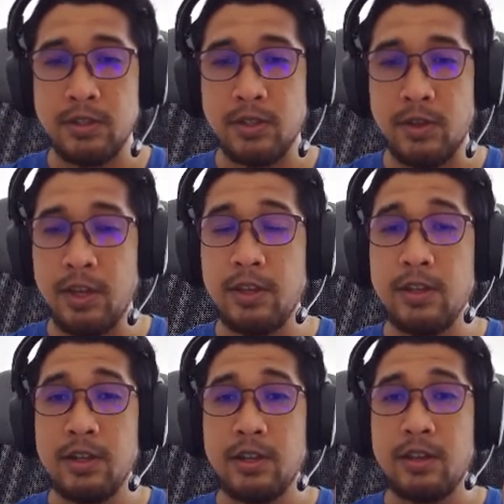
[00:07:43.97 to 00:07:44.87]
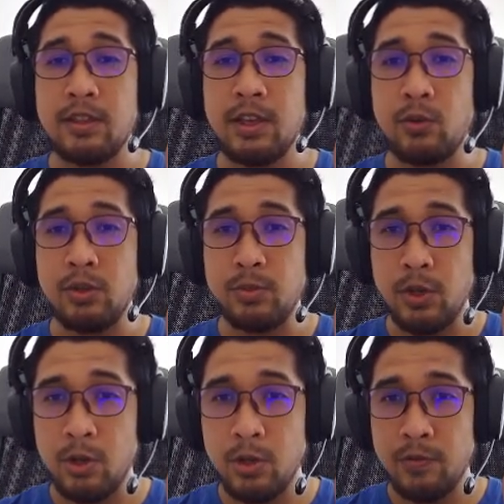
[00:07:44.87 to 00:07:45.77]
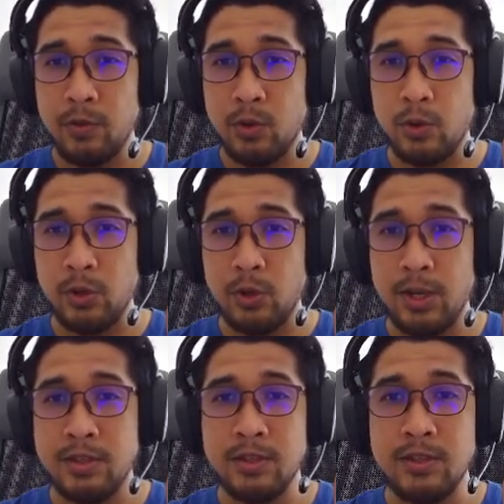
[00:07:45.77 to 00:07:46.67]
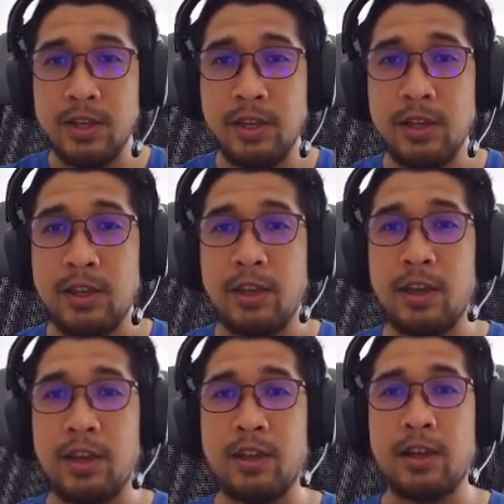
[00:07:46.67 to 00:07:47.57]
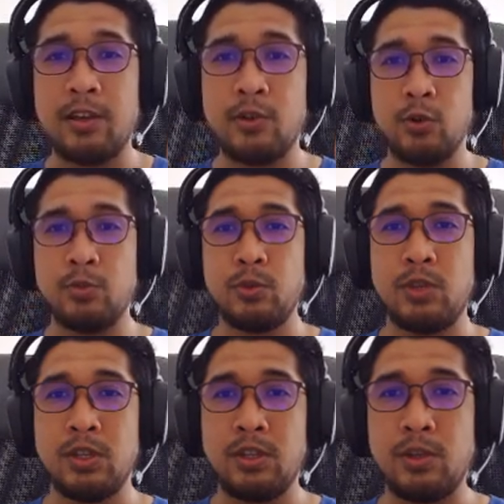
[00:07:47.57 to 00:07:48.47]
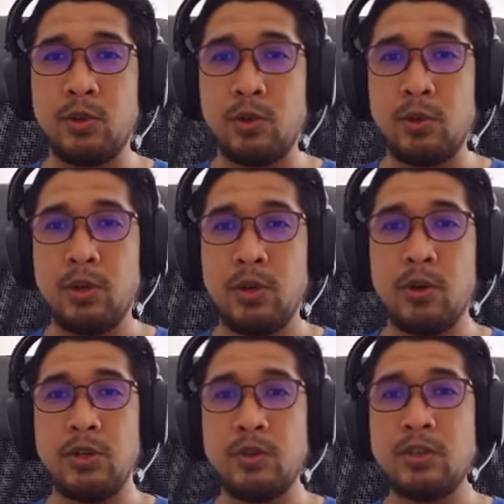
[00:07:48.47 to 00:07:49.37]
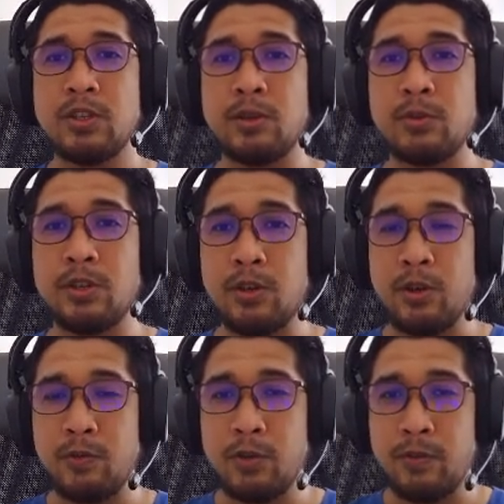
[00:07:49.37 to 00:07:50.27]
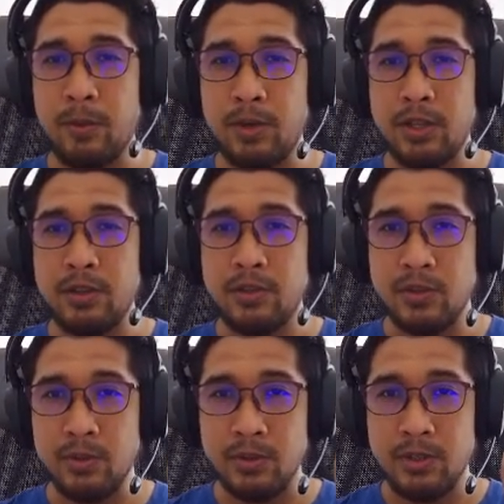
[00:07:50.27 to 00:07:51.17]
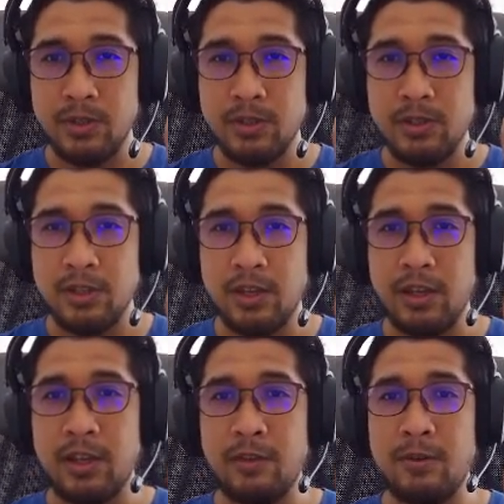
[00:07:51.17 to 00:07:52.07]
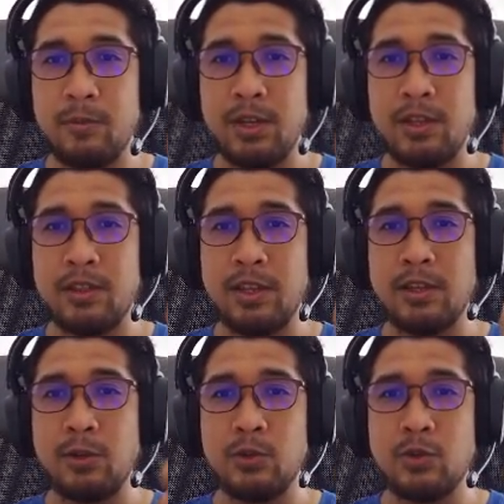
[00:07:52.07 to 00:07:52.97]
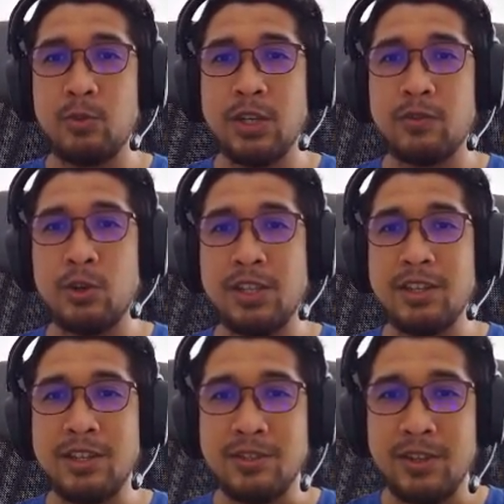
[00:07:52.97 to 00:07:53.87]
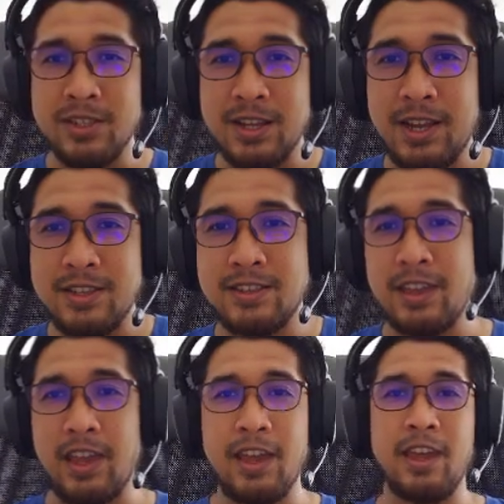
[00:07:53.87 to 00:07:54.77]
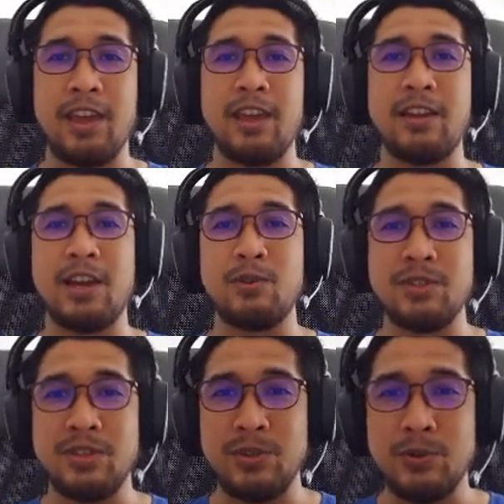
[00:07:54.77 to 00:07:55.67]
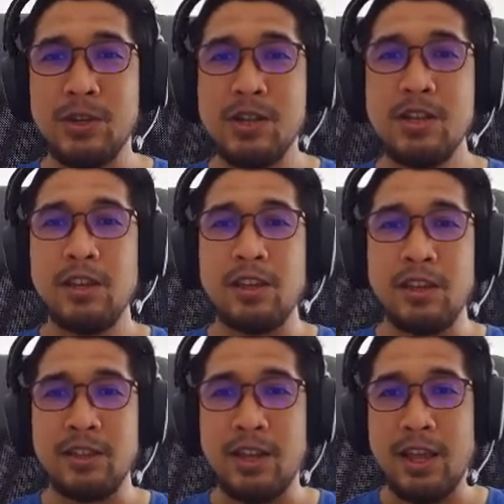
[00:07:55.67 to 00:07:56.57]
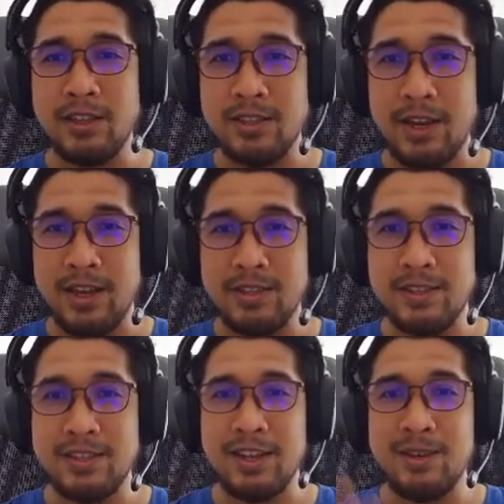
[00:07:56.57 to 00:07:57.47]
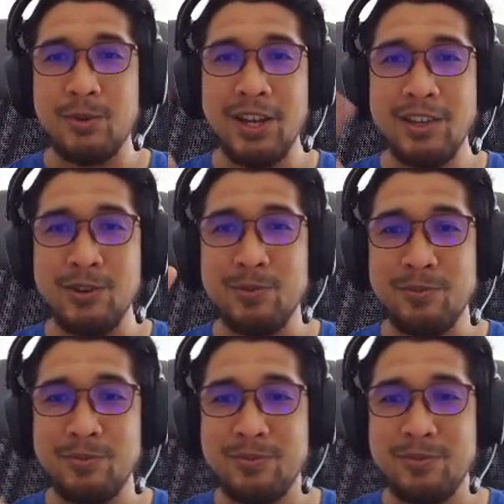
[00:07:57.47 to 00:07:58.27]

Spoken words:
Okay, that will be all for your lesson today, and I hope to hear your audio description of your family soon. Okay, everybody, thank you so much for attending today's class, and I will see you in the next class. Assalamualaikum.